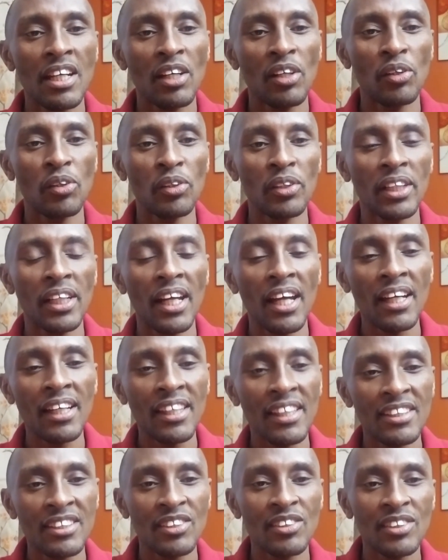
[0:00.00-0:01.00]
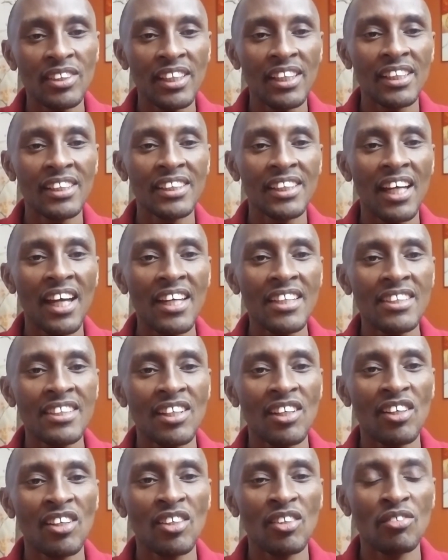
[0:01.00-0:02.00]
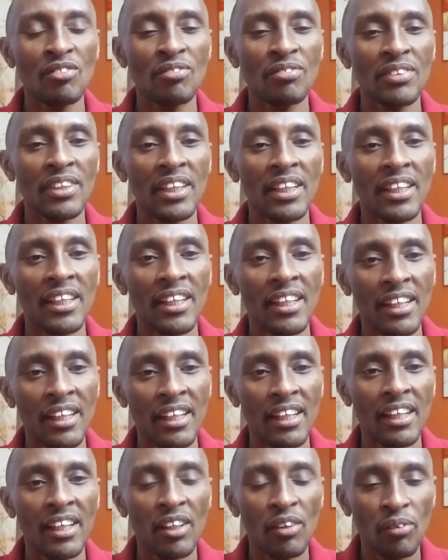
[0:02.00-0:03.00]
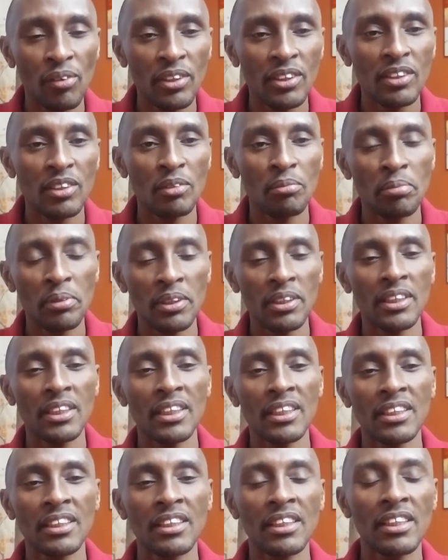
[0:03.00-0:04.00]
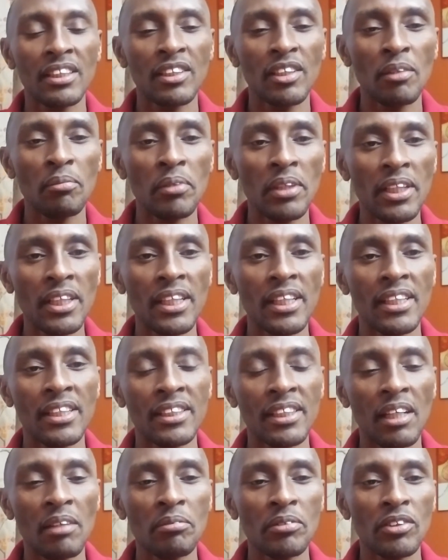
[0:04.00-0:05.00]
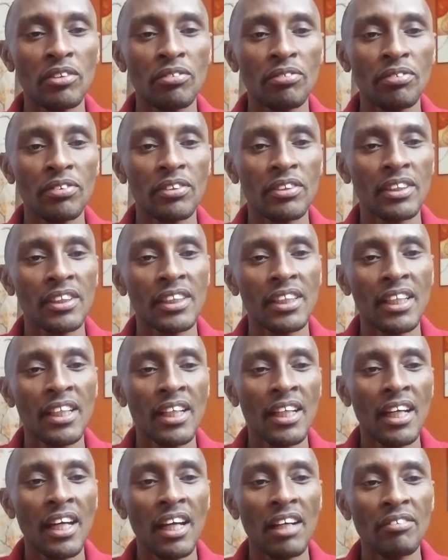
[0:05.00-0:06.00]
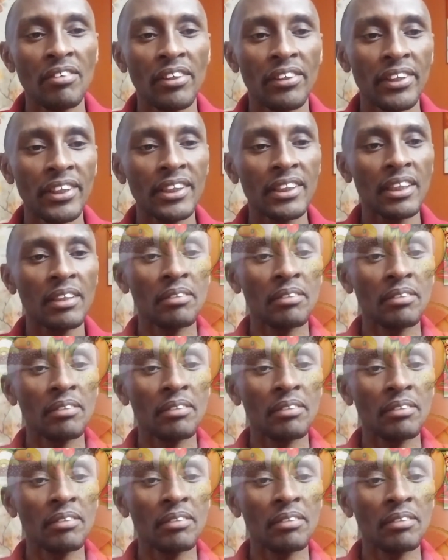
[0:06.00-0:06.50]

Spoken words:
Good luck as you take charge of what you put in your body in terms of food. Have a great time.